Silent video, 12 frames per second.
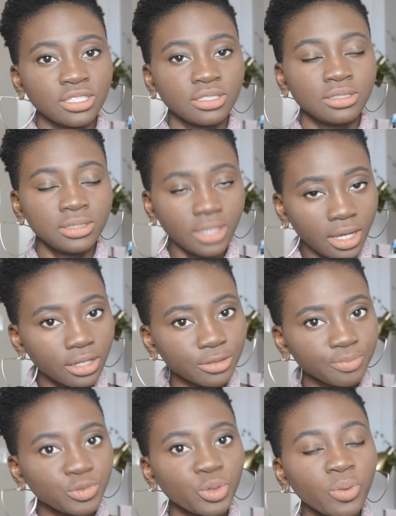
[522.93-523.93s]

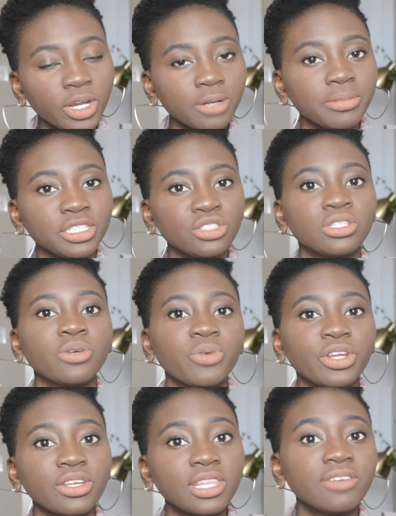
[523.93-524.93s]
So you want to make sure that where
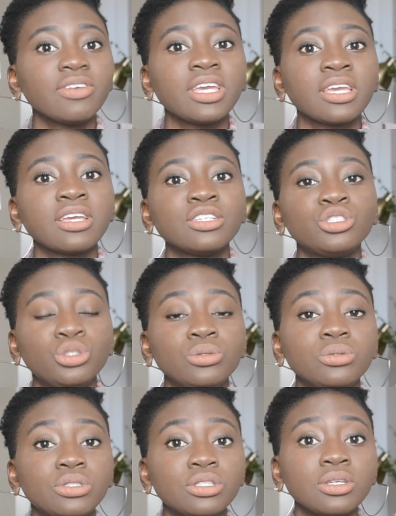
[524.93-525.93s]
you're living
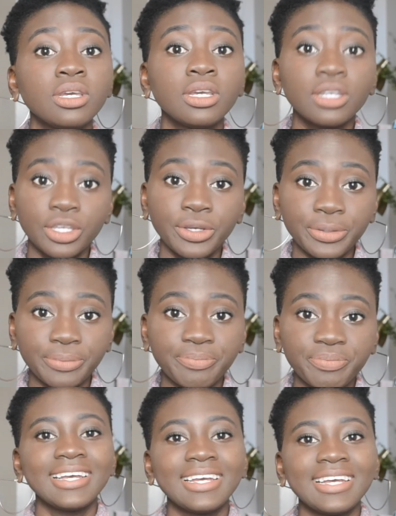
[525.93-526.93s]
suits you.
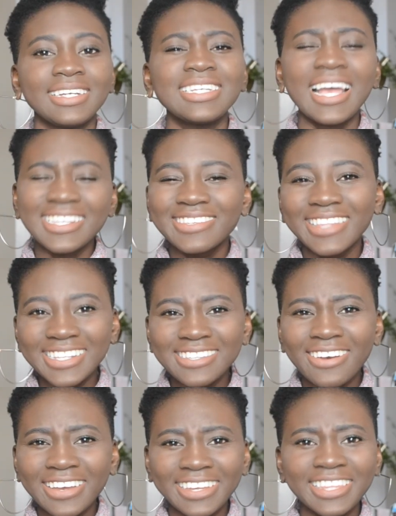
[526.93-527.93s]
Yeah, so that's
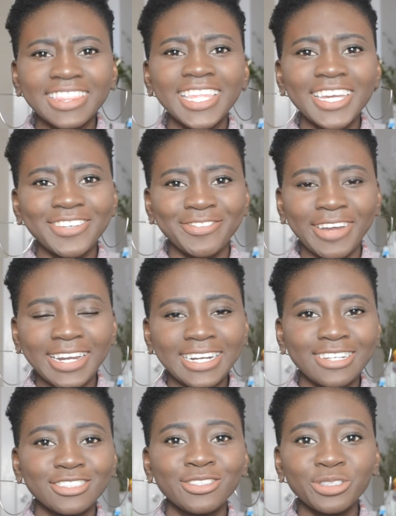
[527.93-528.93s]
all I can think of right
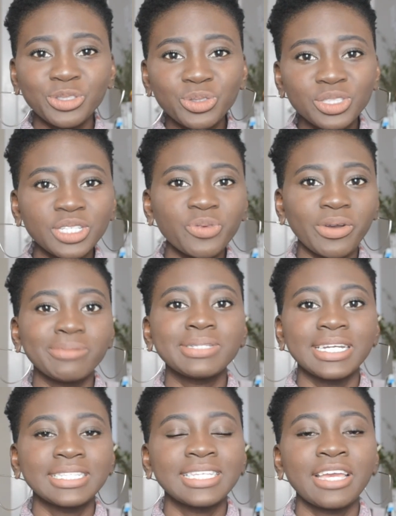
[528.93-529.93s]
now. So using
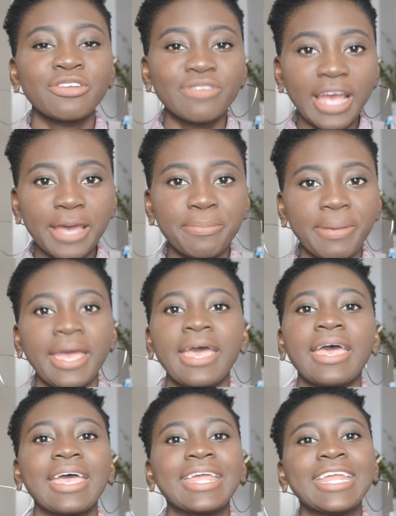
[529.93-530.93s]
websites like
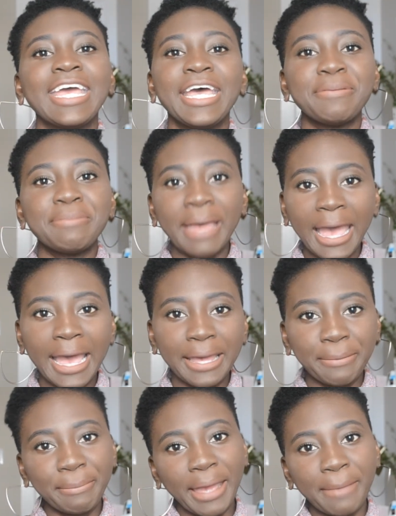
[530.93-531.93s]
RadPad,
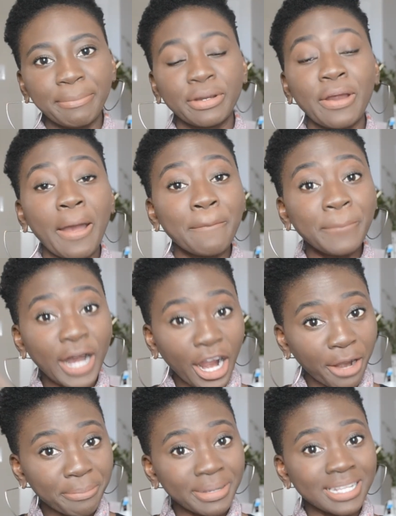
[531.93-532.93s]
PadMapper,
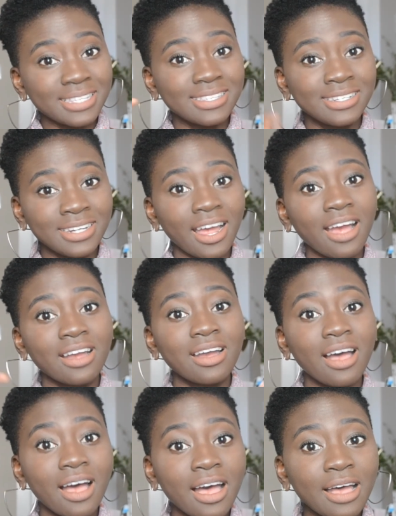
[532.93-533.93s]

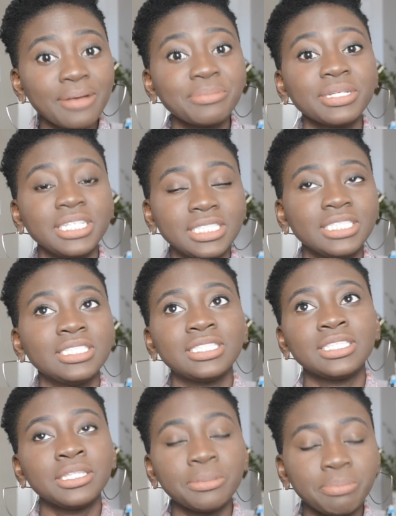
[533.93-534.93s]
Apartments.com is
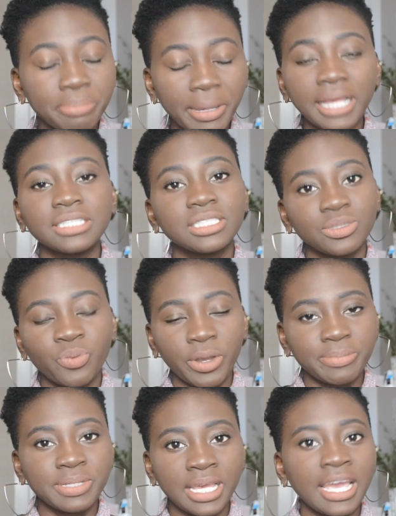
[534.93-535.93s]
the best
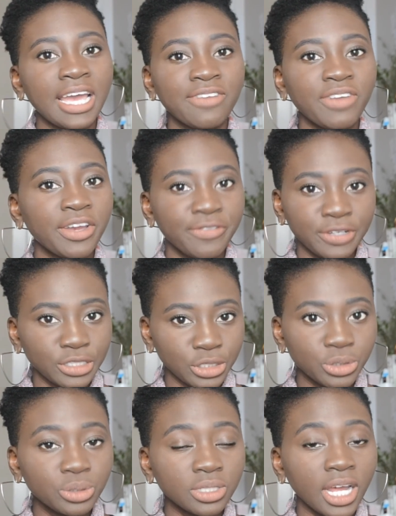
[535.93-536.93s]
website I've ever
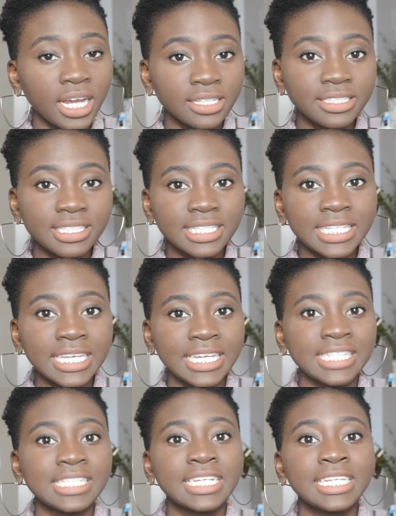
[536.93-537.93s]
used, honestly.
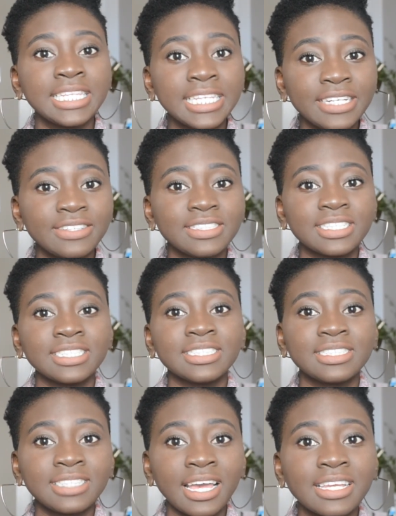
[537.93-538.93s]
It's clear, it's
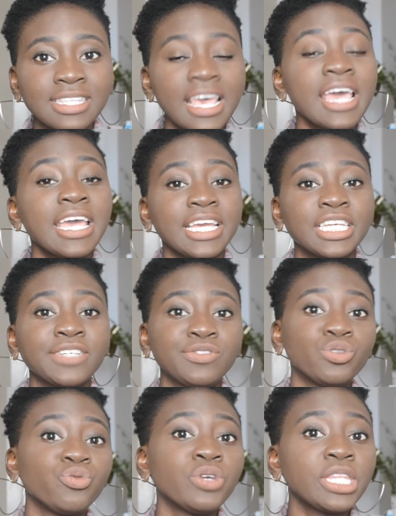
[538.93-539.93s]
concise, it gives
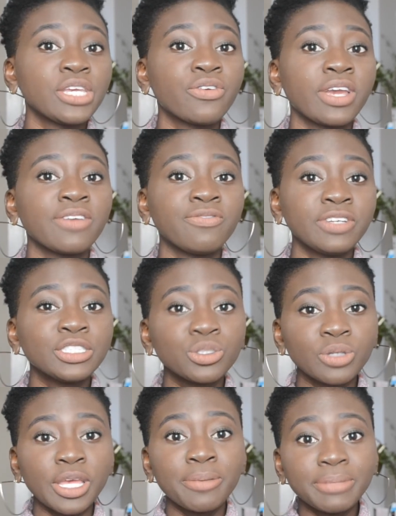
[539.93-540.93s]
you really great visual
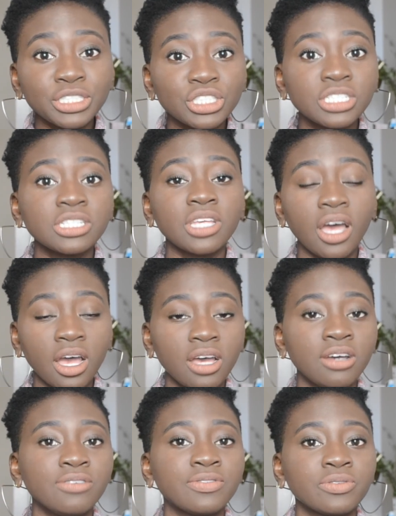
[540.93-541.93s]
images
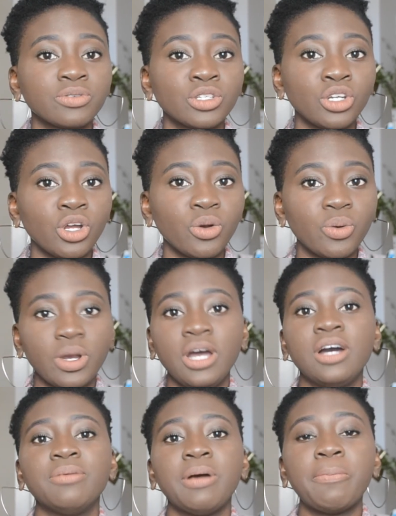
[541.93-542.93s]
of, you know,
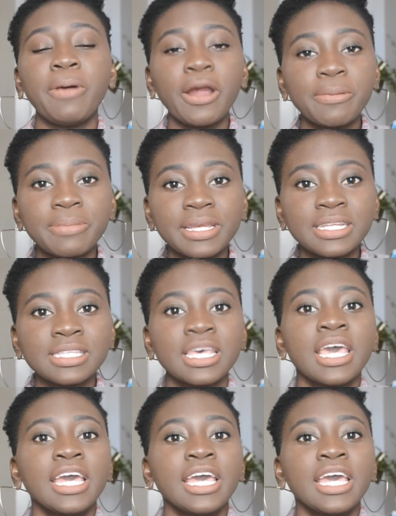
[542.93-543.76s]
apartments.